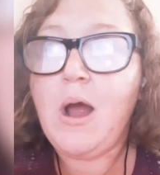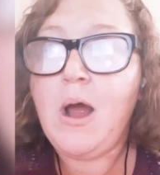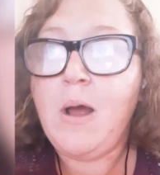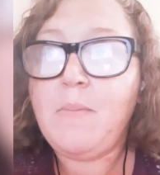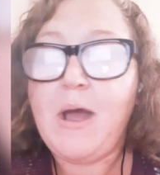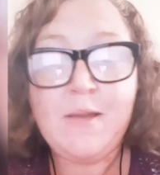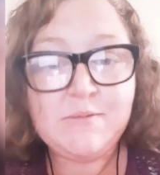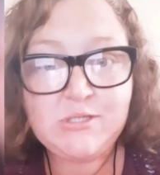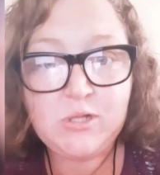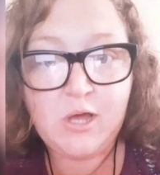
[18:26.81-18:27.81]
I am
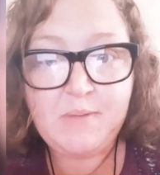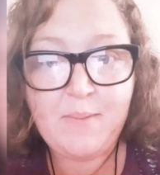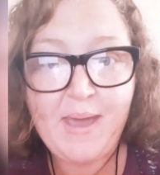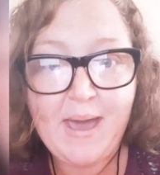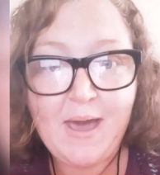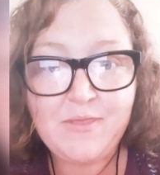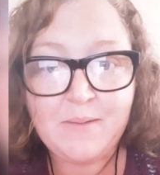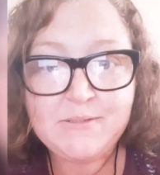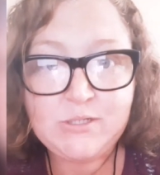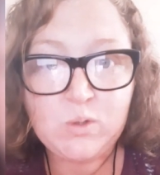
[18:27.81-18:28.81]
still on my path.
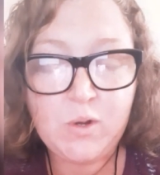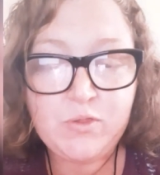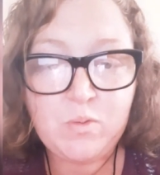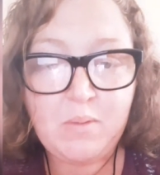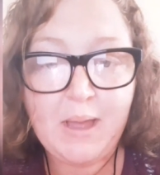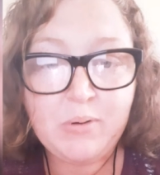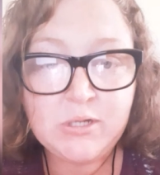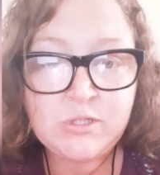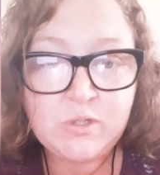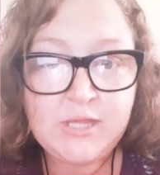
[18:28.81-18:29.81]
I'm still going through my
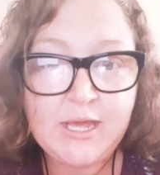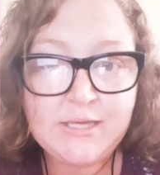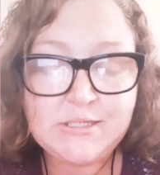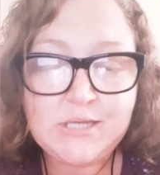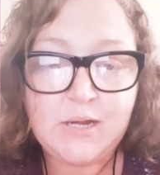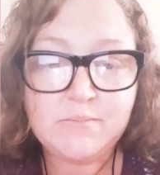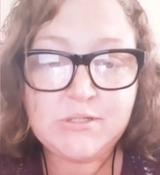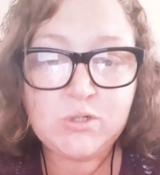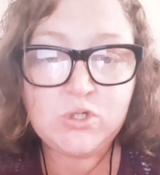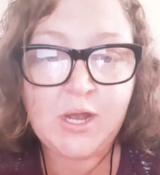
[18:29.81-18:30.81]
personal things. I'm
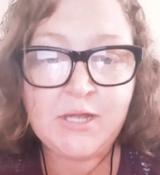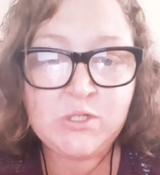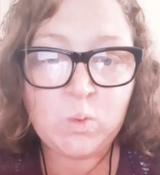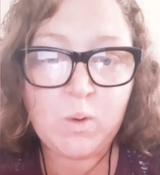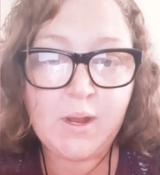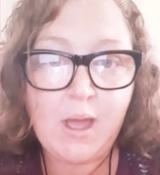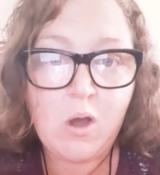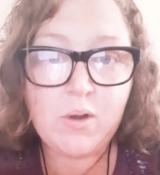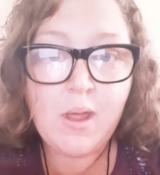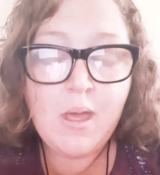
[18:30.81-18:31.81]
still trying to work
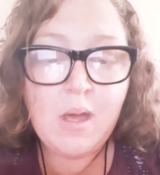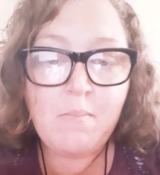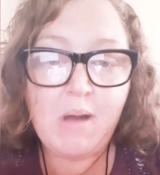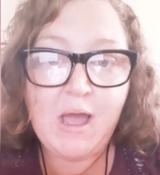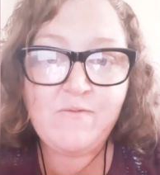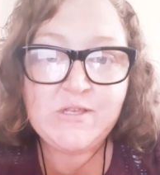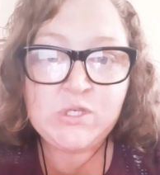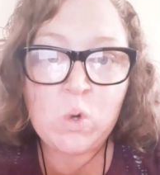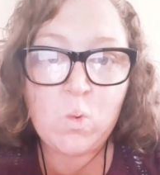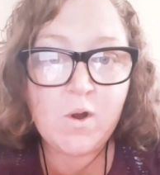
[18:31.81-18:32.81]
out my
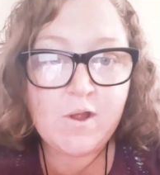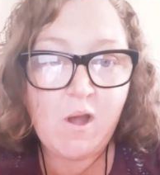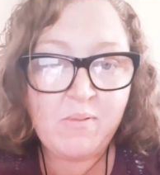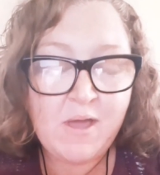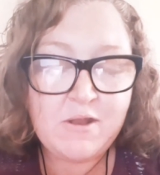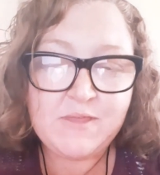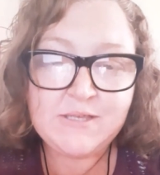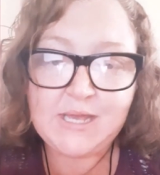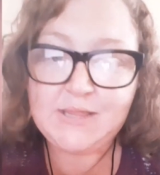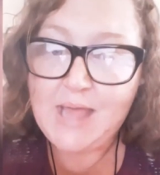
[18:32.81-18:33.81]
physical workout plan and
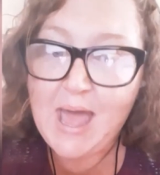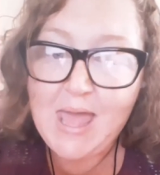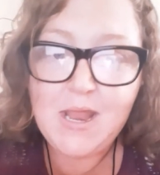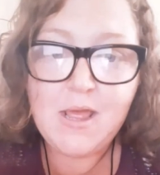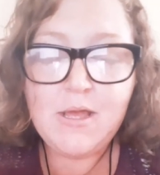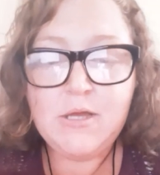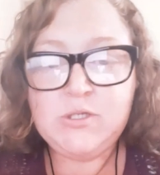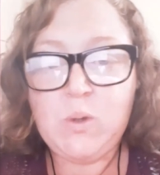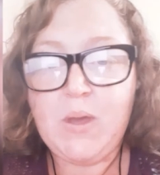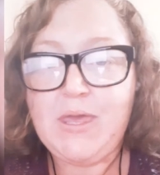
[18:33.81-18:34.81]
things like that.
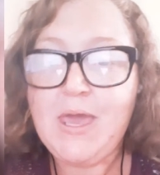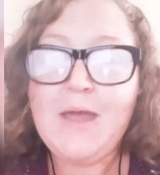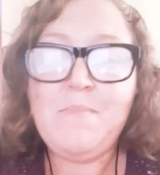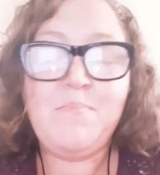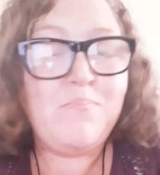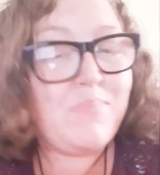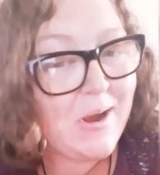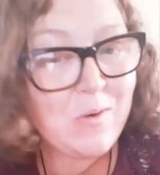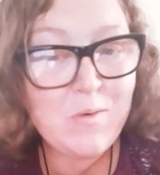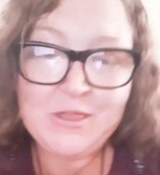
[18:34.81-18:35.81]
So again,
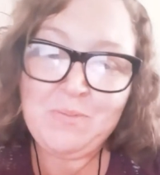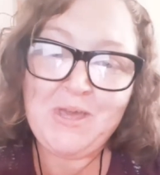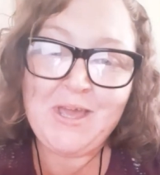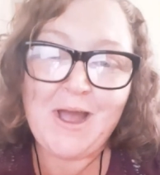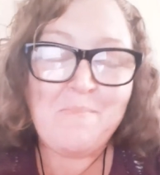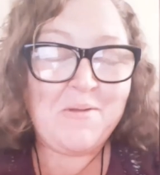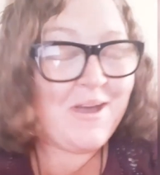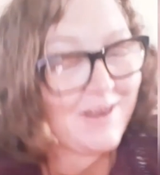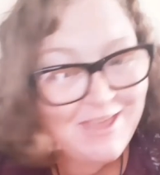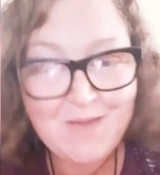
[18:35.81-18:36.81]
bear with me. I'm
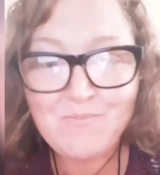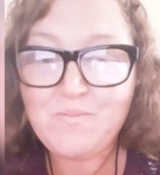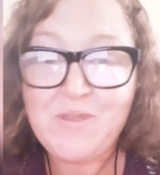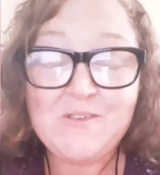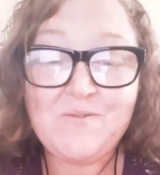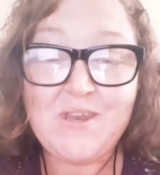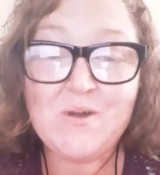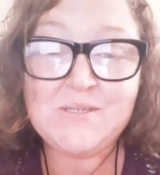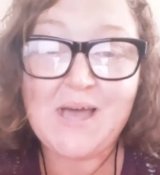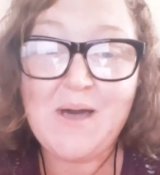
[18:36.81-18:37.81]
going to keep these
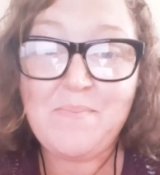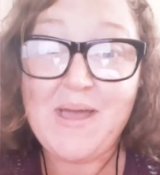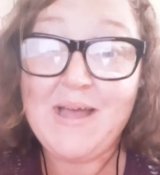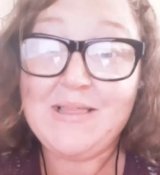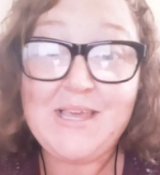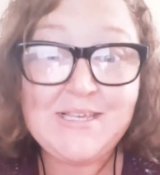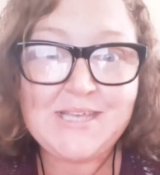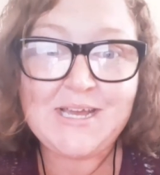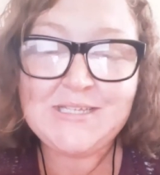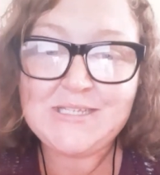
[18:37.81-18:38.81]
videos up at least,
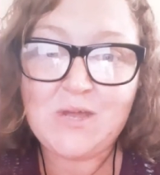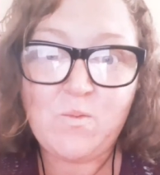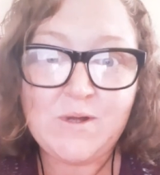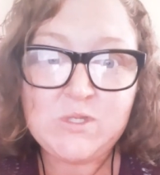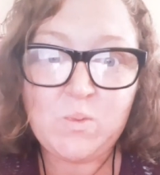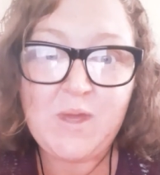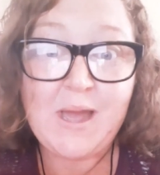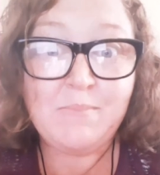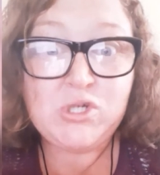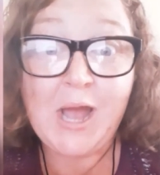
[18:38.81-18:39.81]
like I said, once a week.
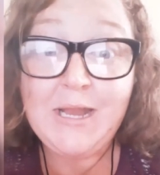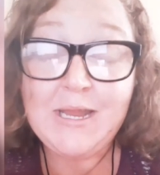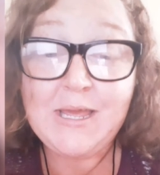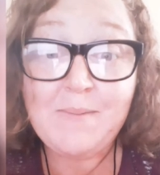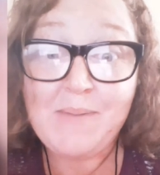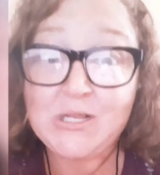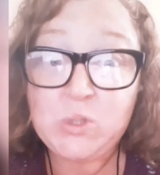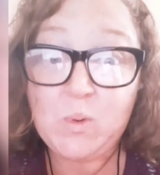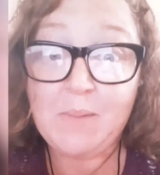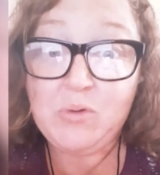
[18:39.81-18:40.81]
I'm trying to get back
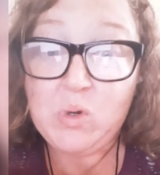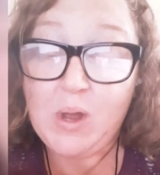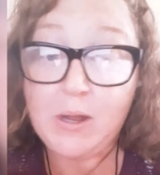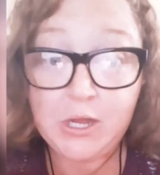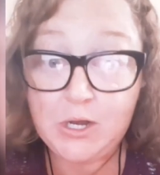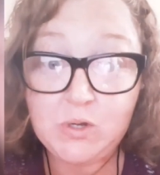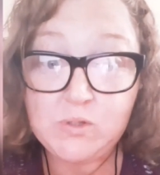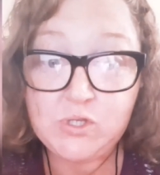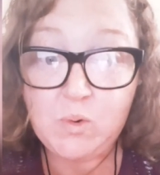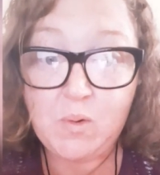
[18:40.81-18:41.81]
to where I'm going to do
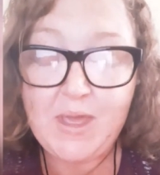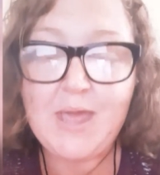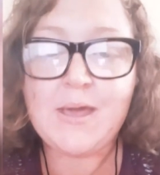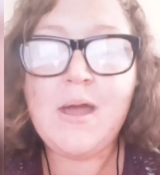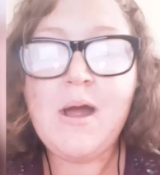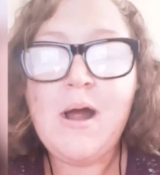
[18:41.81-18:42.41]
two a week.